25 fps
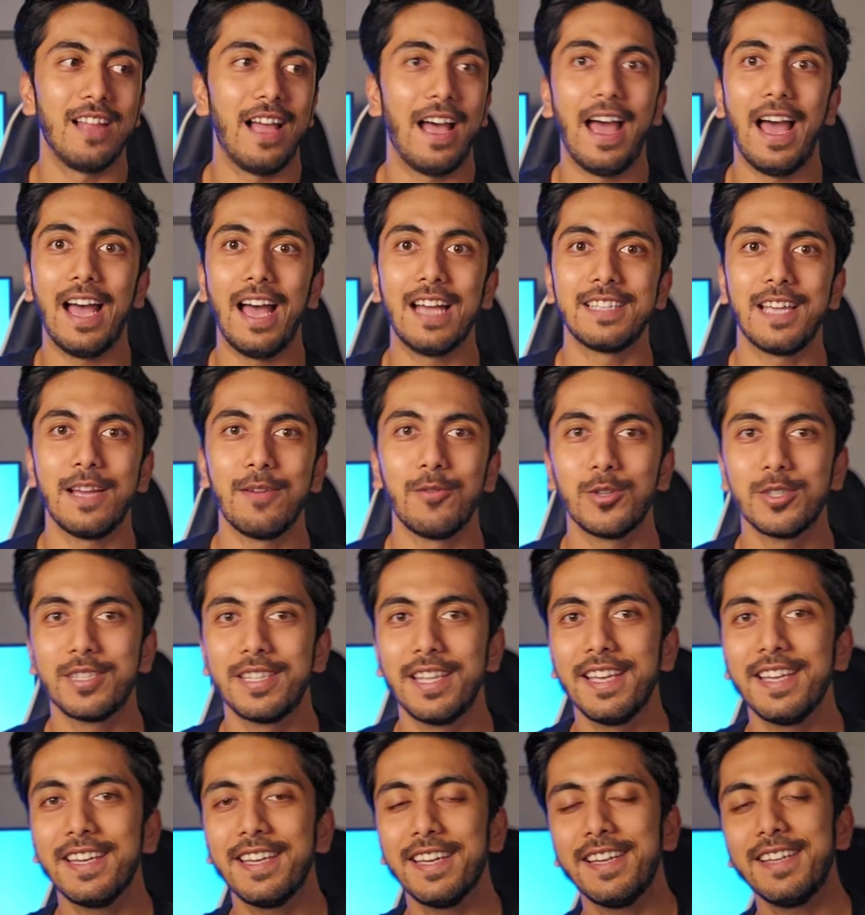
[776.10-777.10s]
as I was
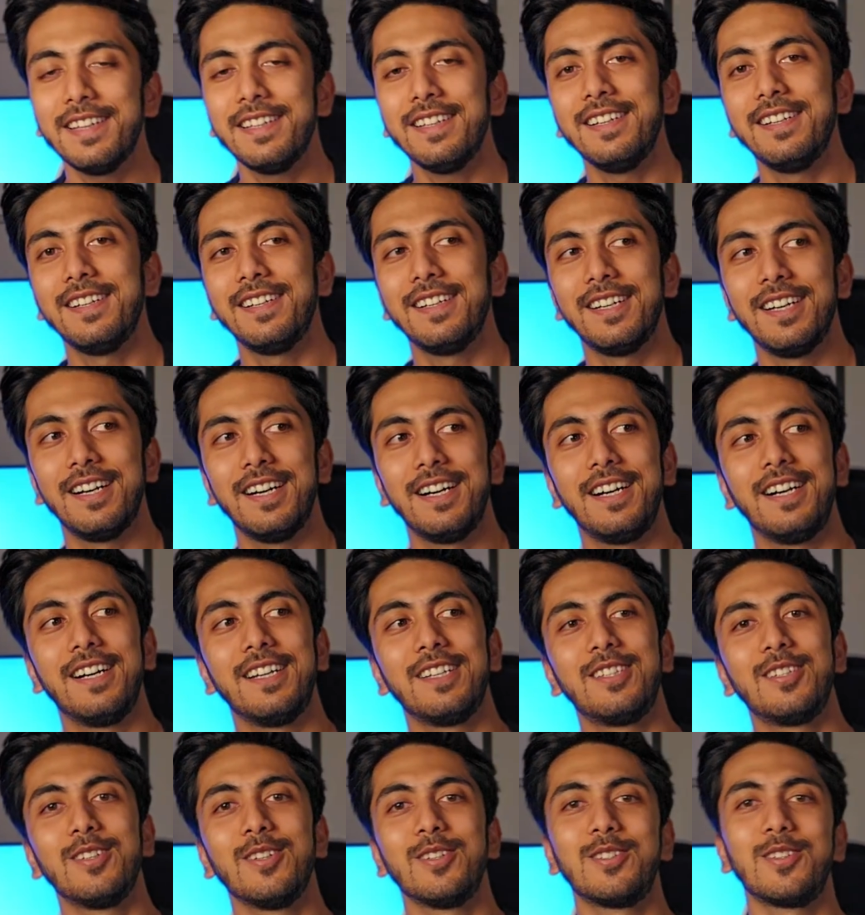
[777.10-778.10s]
thinking.
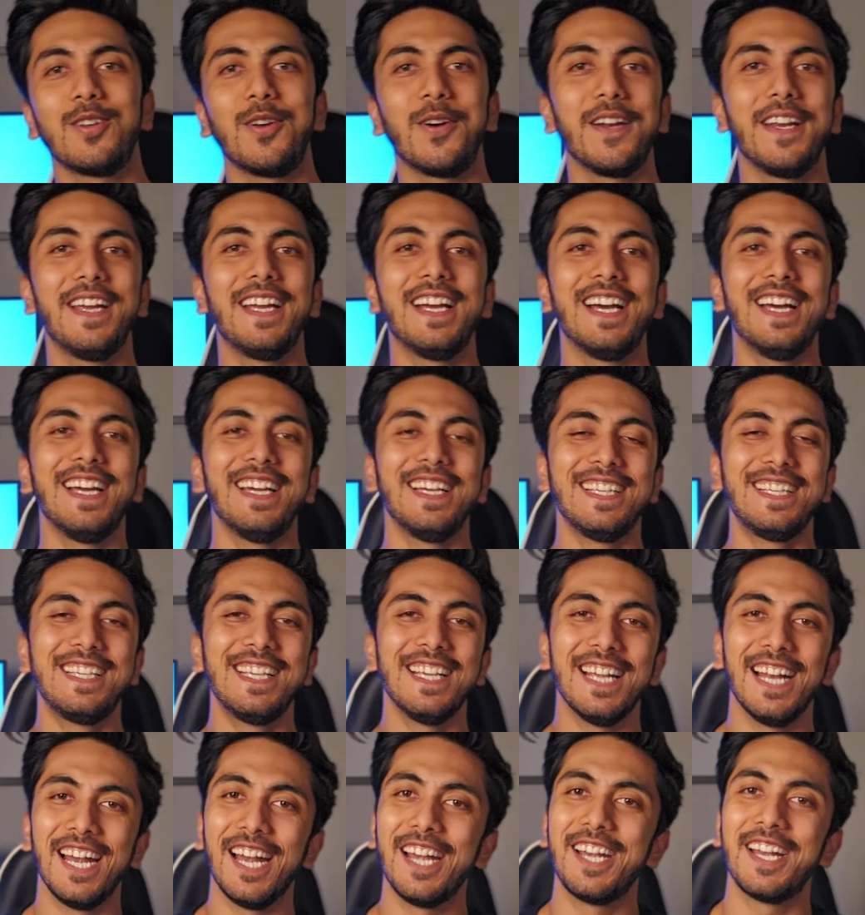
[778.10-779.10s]
So sorry guys,
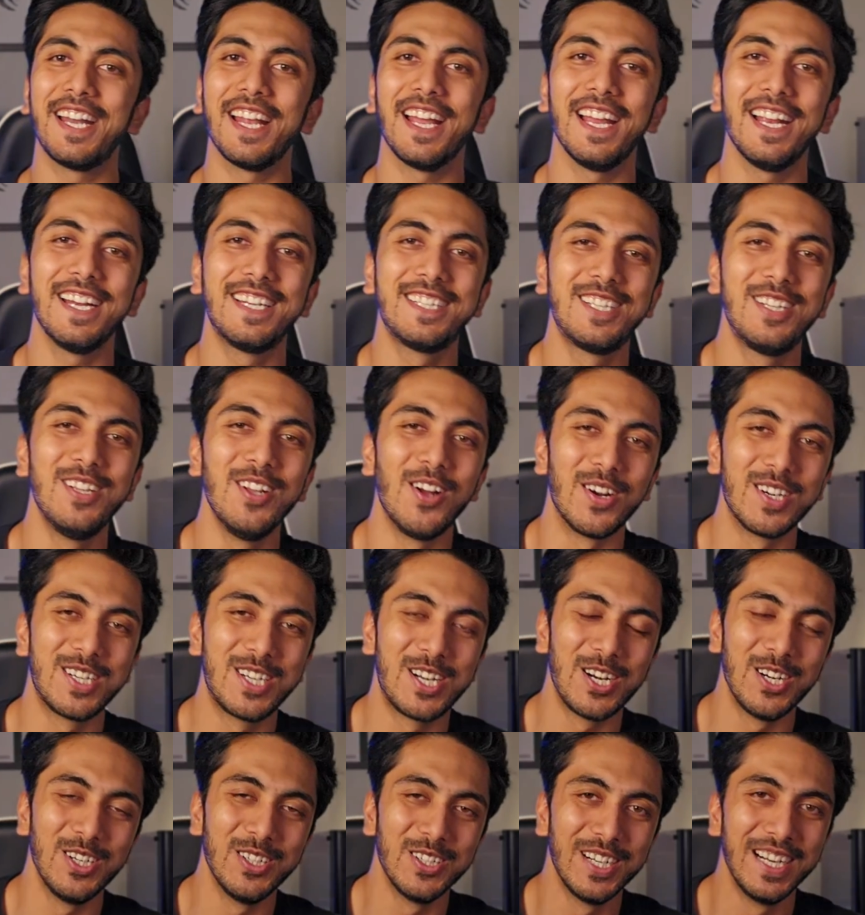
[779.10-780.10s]
it's not
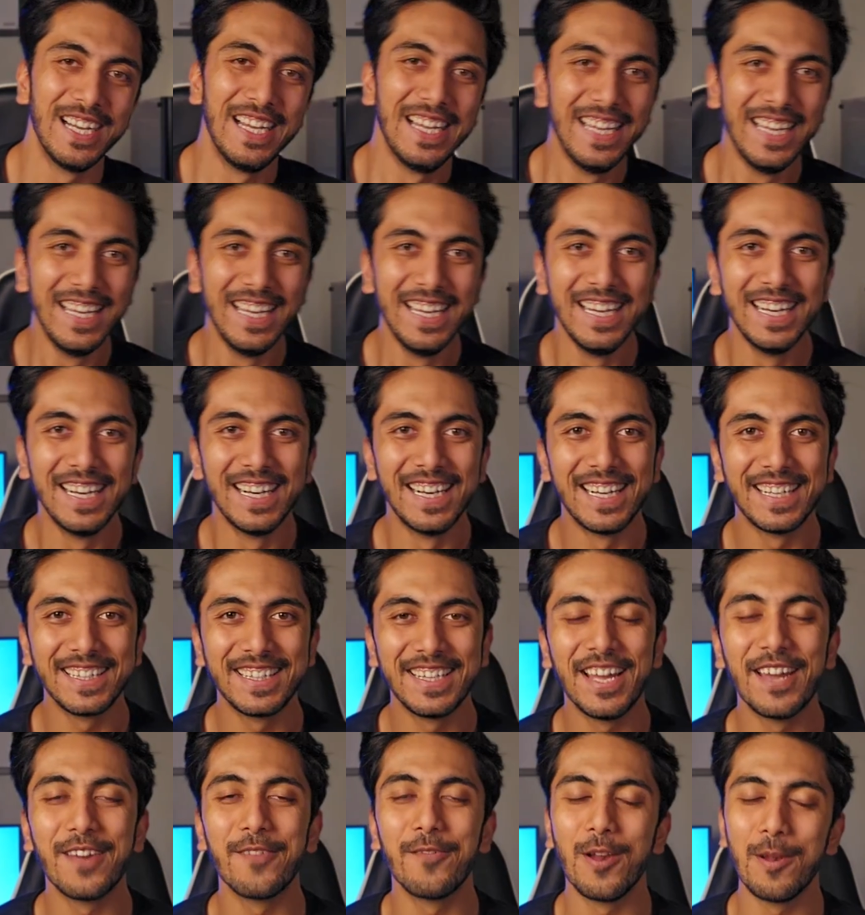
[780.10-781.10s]
true.
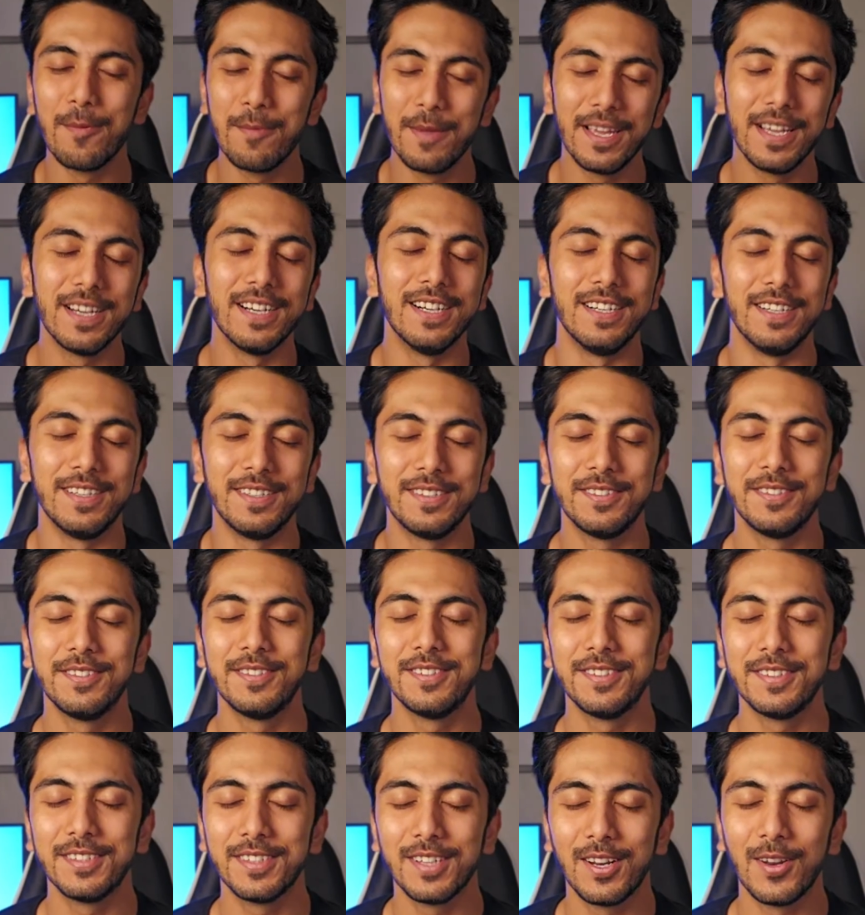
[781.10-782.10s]
There will be a
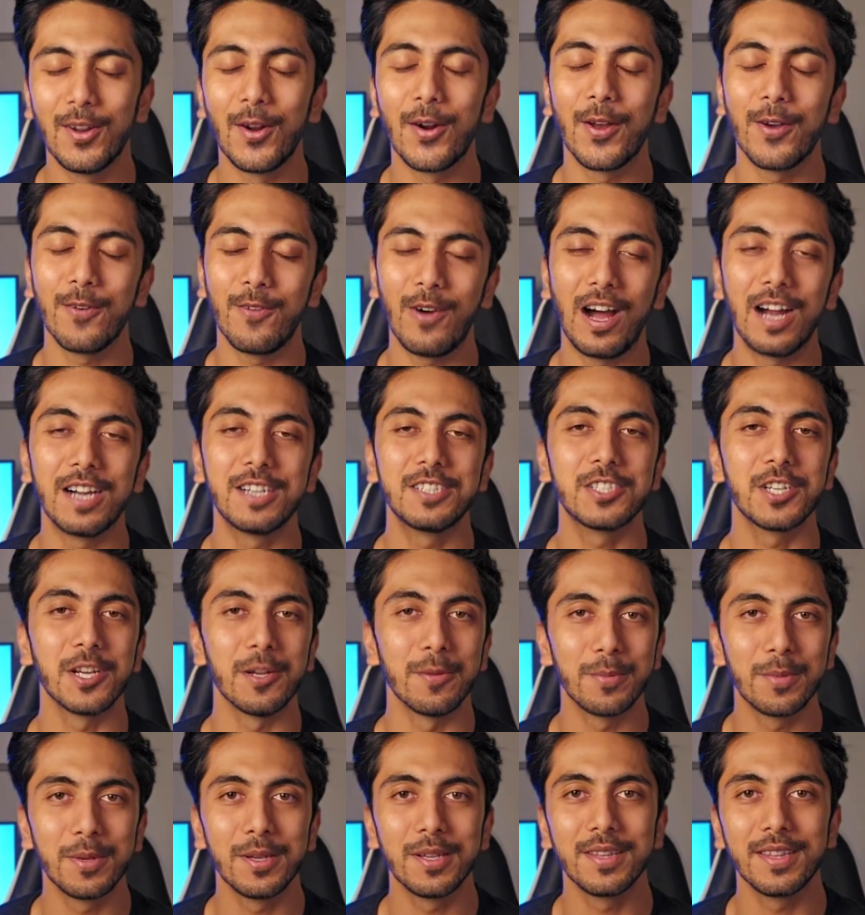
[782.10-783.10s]
lot of
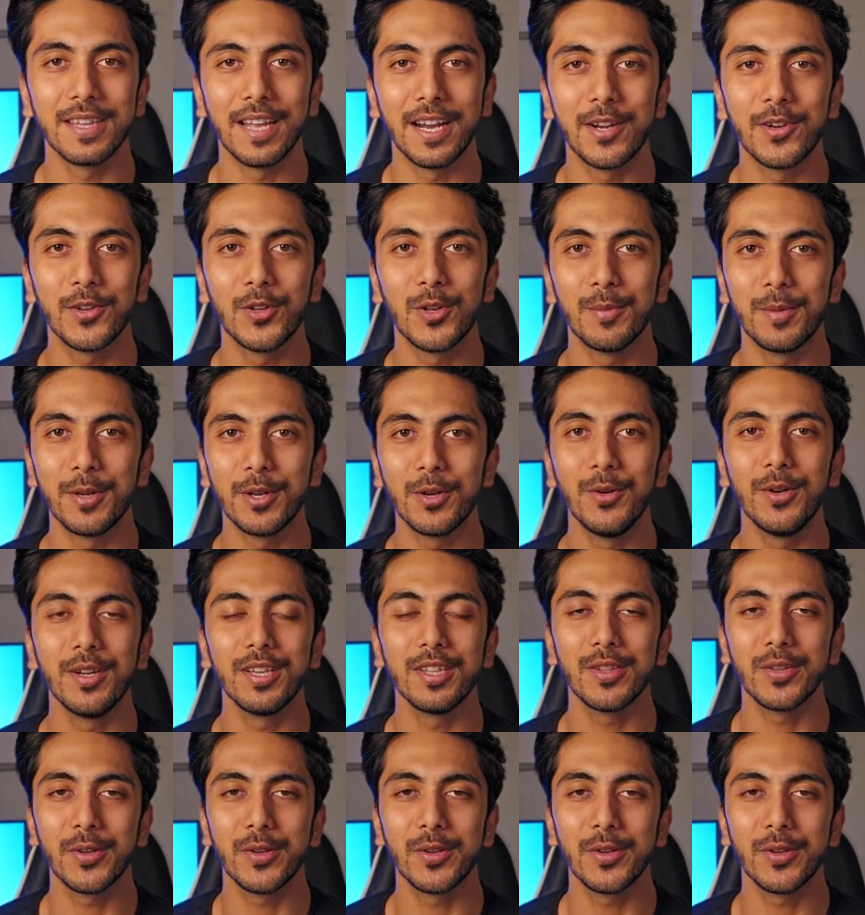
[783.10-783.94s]
hardship that you'll be going